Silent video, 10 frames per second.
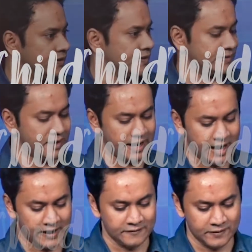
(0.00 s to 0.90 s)
does not
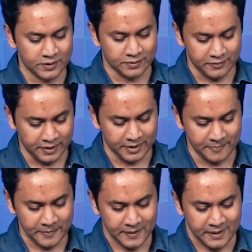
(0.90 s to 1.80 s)
have to fear.
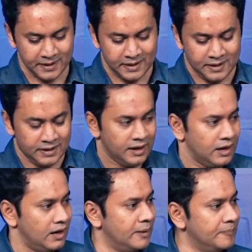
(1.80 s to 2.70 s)

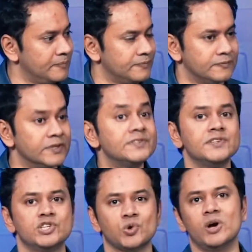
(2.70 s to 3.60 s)
Um, this
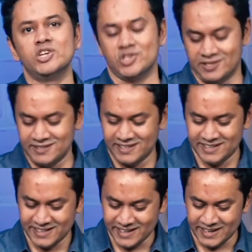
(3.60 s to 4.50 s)
situation
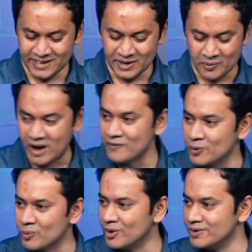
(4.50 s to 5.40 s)
uh, around
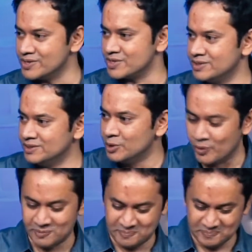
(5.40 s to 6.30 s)
the world is
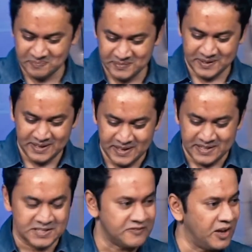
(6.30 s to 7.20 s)
grim.
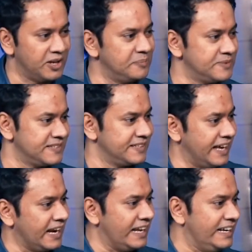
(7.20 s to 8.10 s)
Developed
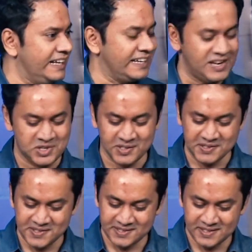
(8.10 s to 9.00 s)
and leading
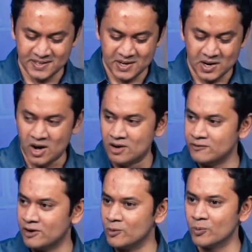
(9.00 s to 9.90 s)
nations
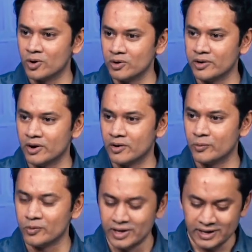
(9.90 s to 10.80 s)
of our world are
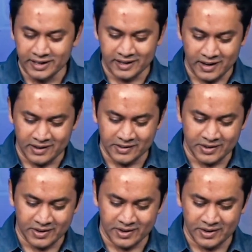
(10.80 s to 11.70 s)
reeling
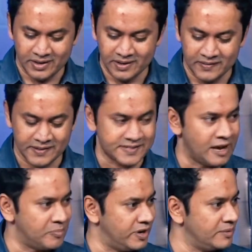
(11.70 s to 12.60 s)
under this
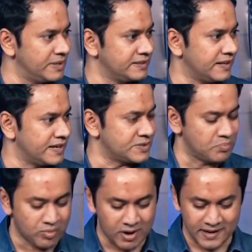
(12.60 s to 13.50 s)
epidemic that has
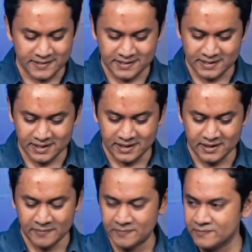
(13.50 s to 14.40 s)
brought
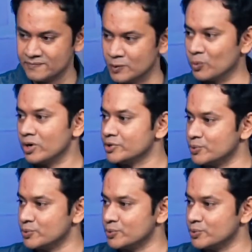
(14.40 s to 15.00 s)
um, the world